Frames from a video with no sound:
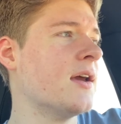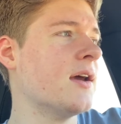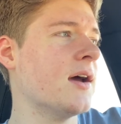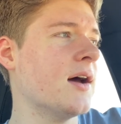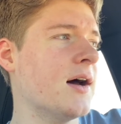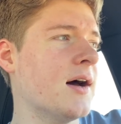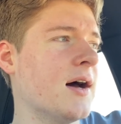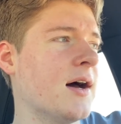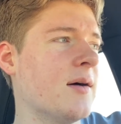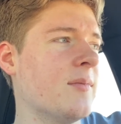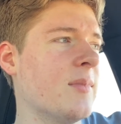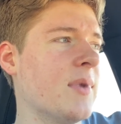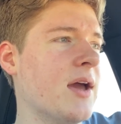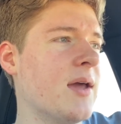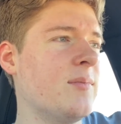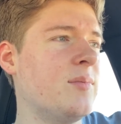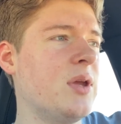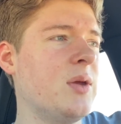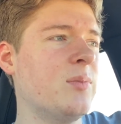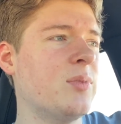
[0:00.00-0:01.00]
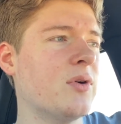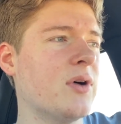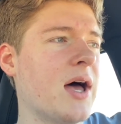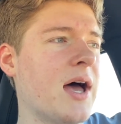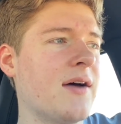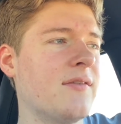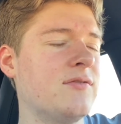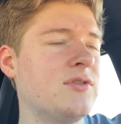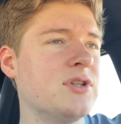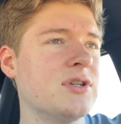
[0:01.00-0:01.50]
and people
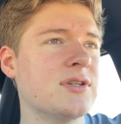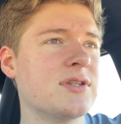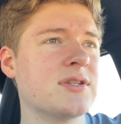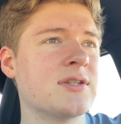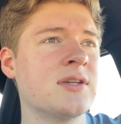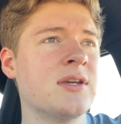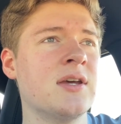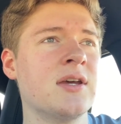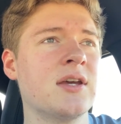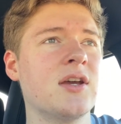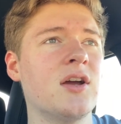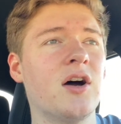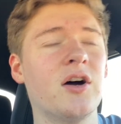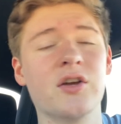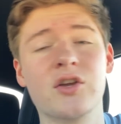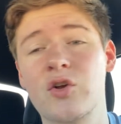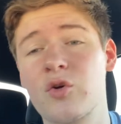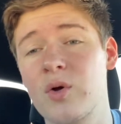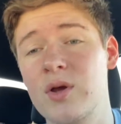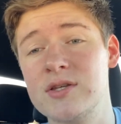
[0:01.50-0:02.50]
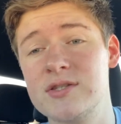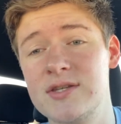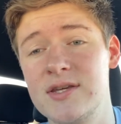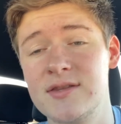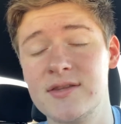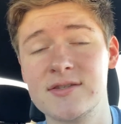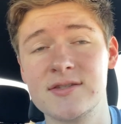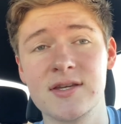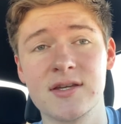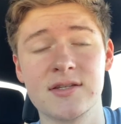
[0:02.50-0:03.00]
have just gone crazy in
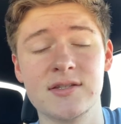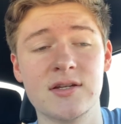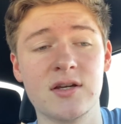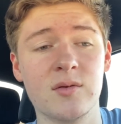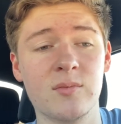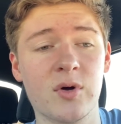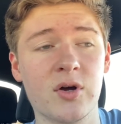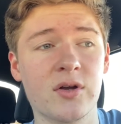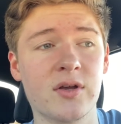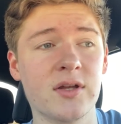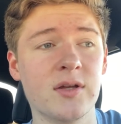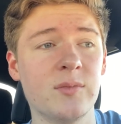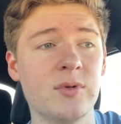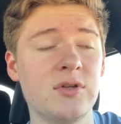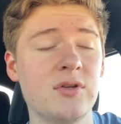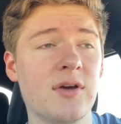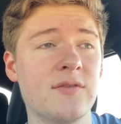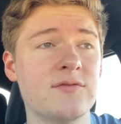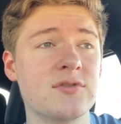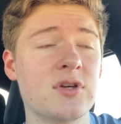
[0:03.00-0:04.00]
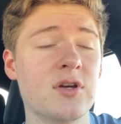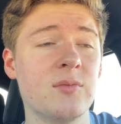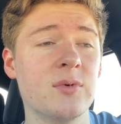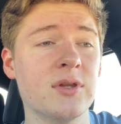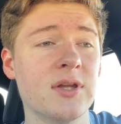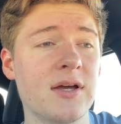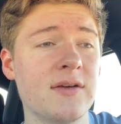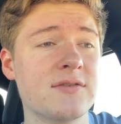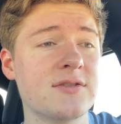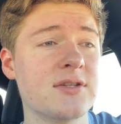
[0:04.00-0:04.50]
the secondary market. I mean, you have Tacoma
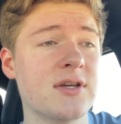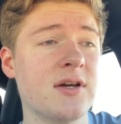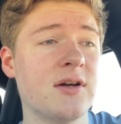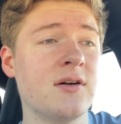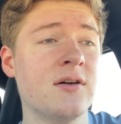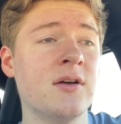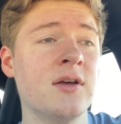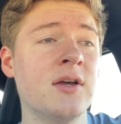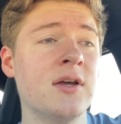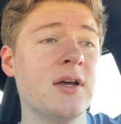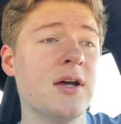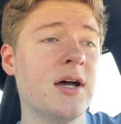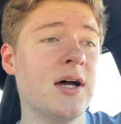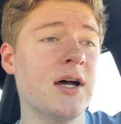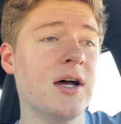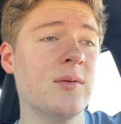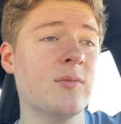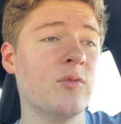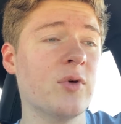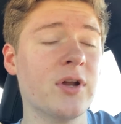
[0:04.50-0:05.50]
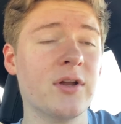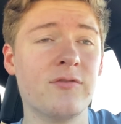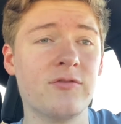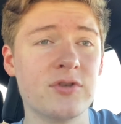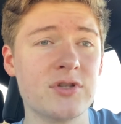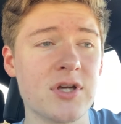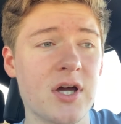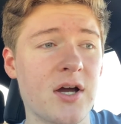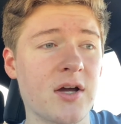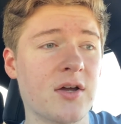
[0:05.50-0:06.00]
Lifestyle, Running for
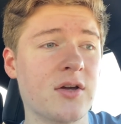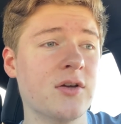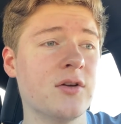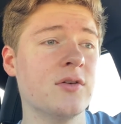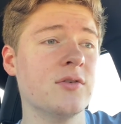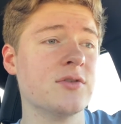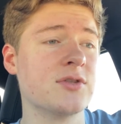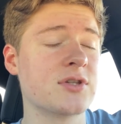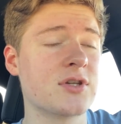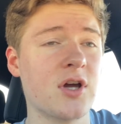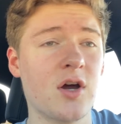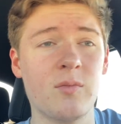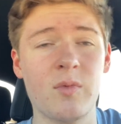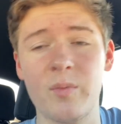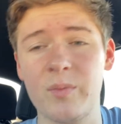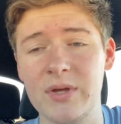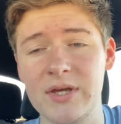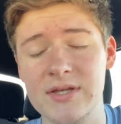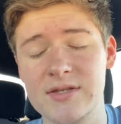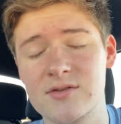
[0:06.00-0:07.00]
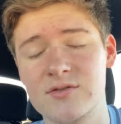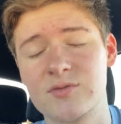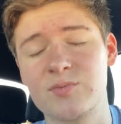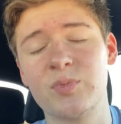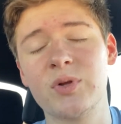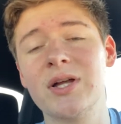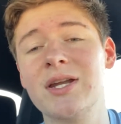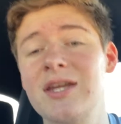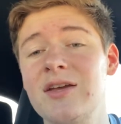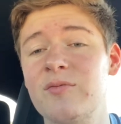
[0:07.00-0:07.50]
Tacos, Tacoma Beast. There's
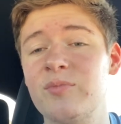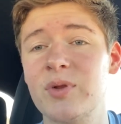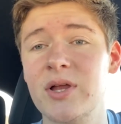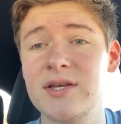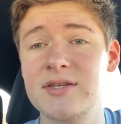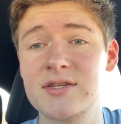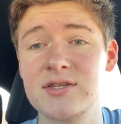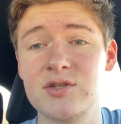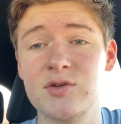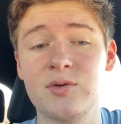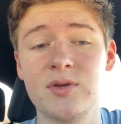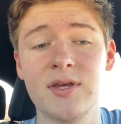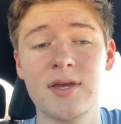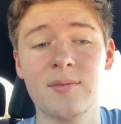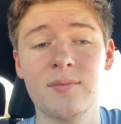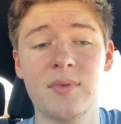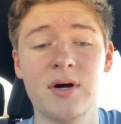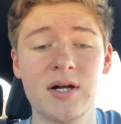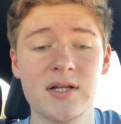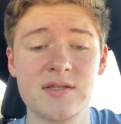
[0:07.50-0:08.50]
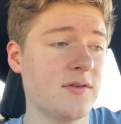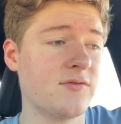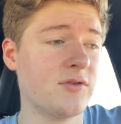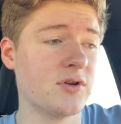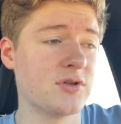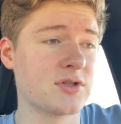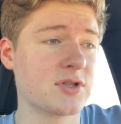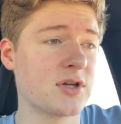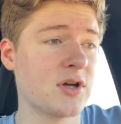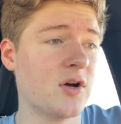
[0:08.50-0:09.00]
plenty of places you can get mods for
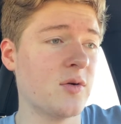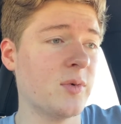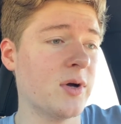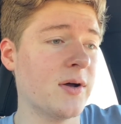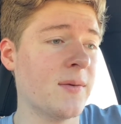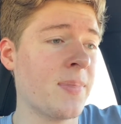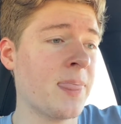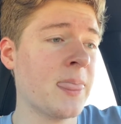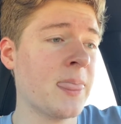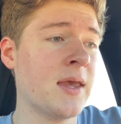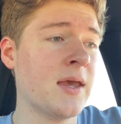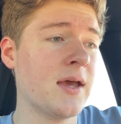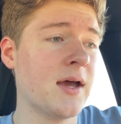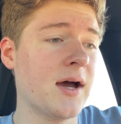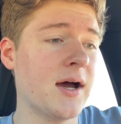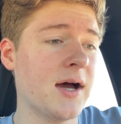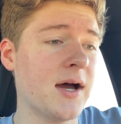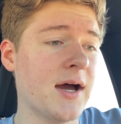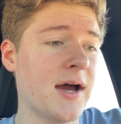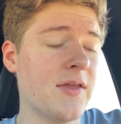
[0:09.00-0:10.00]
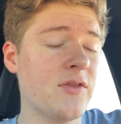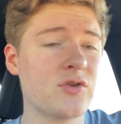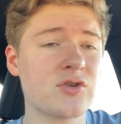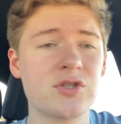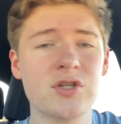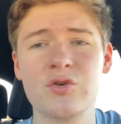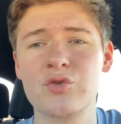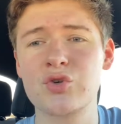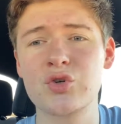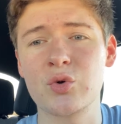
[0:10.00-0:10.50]
your Tacoma, and there's
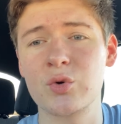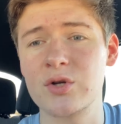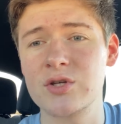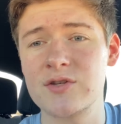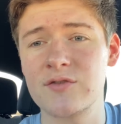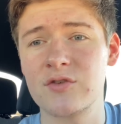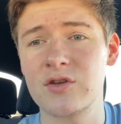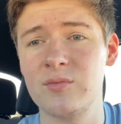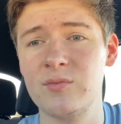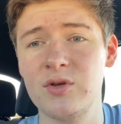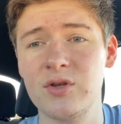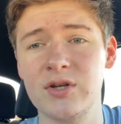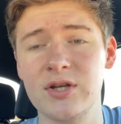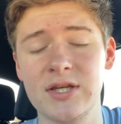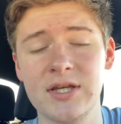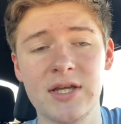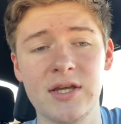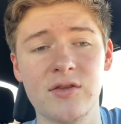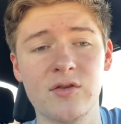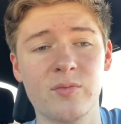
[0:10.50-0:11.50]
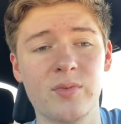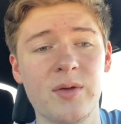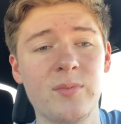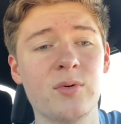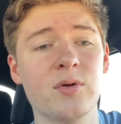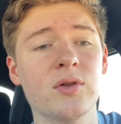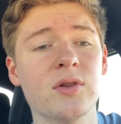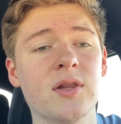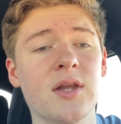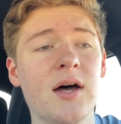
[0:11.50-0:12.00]
no shortage of community either.
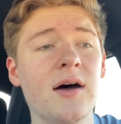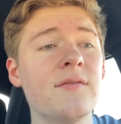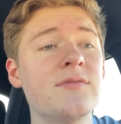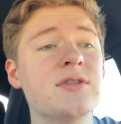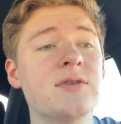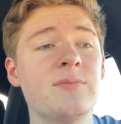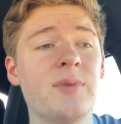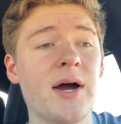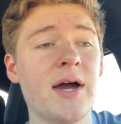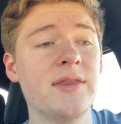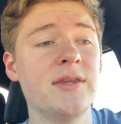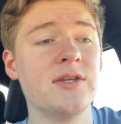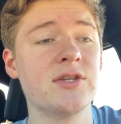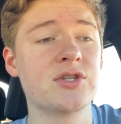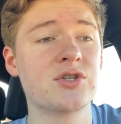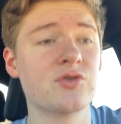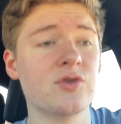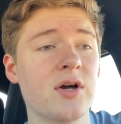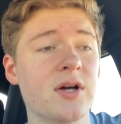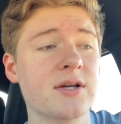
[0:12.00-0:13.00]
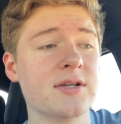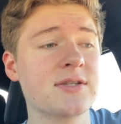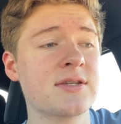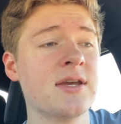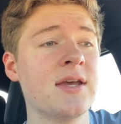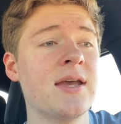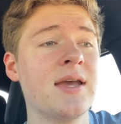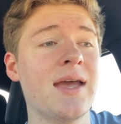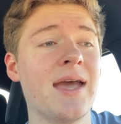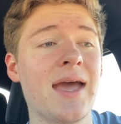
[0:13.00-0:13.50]
People love to buy these trucks
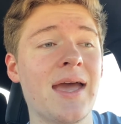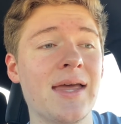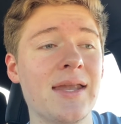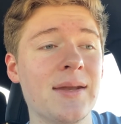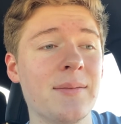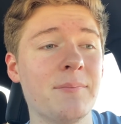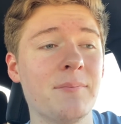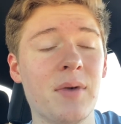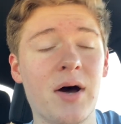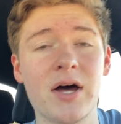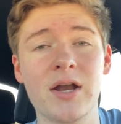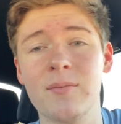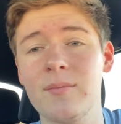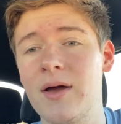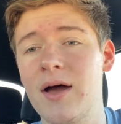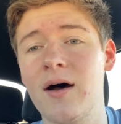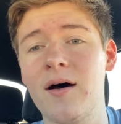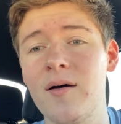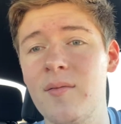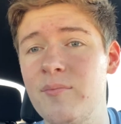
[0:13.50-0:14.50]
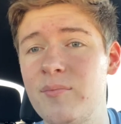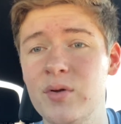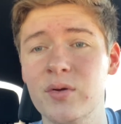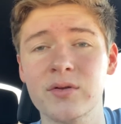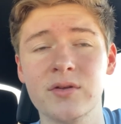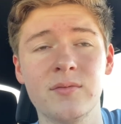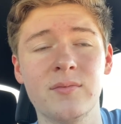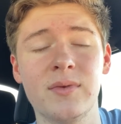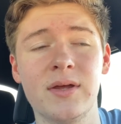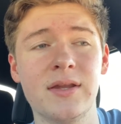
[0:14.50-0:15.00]
and mod them out and build
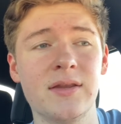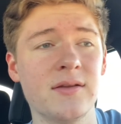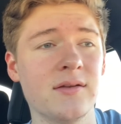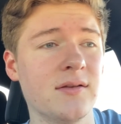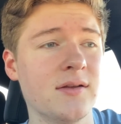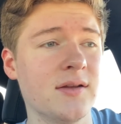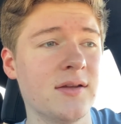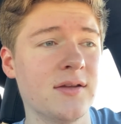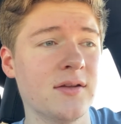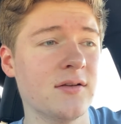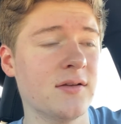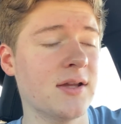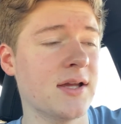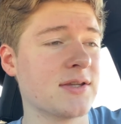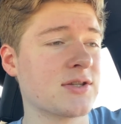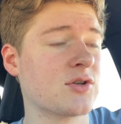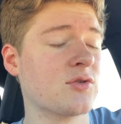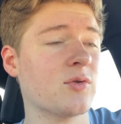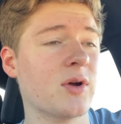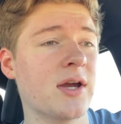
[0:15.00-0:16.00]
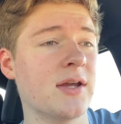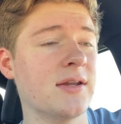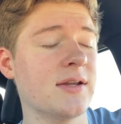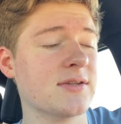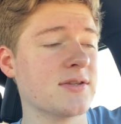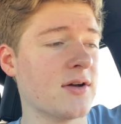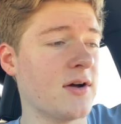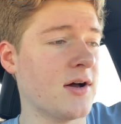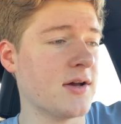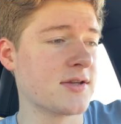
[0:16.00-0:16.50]
them, and that's great and
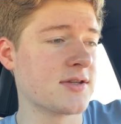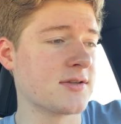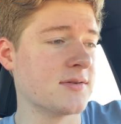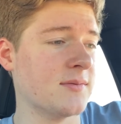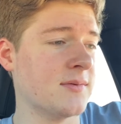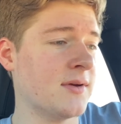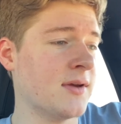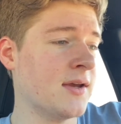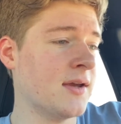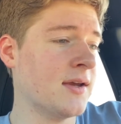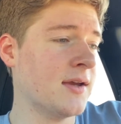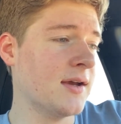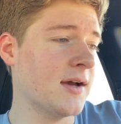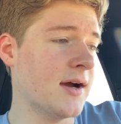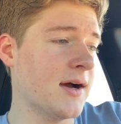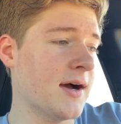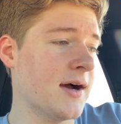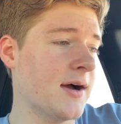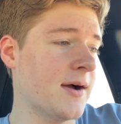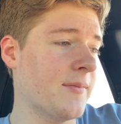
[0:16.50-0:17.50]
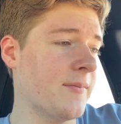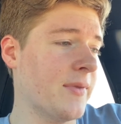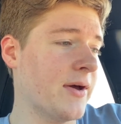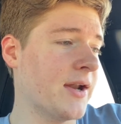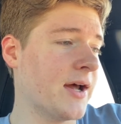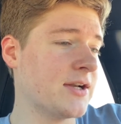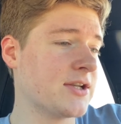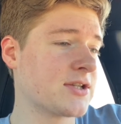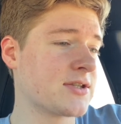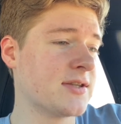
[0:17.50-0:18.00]
that's awesome. And
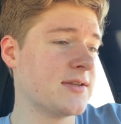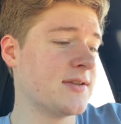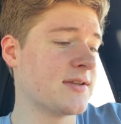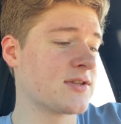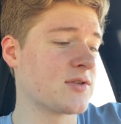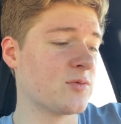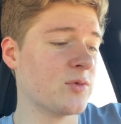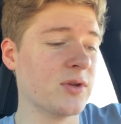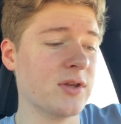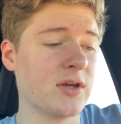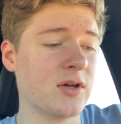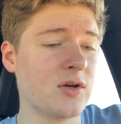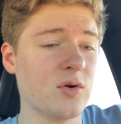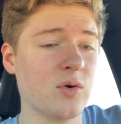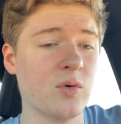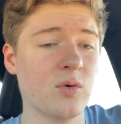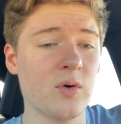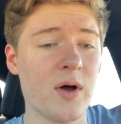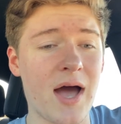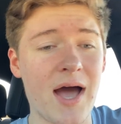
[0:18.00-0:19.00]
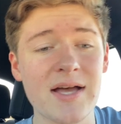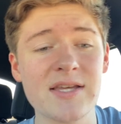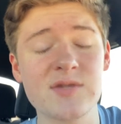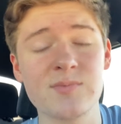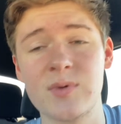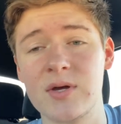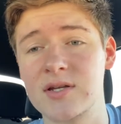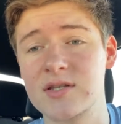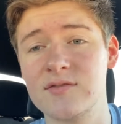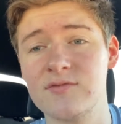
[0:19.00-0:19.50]
I just think that's a really cool
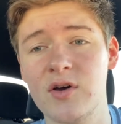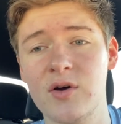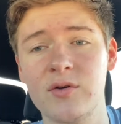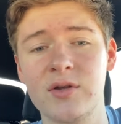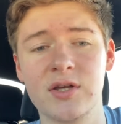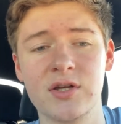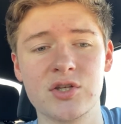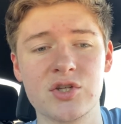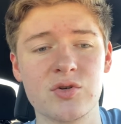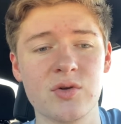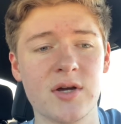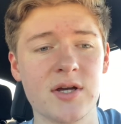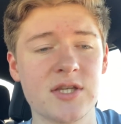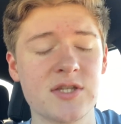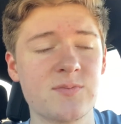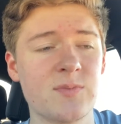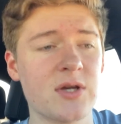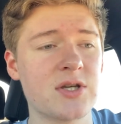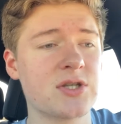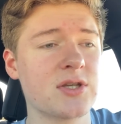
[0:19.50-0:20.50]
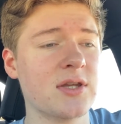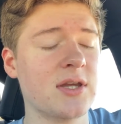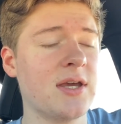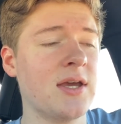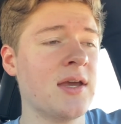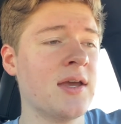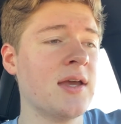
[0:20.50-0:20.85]
aspect of owning a truck, especially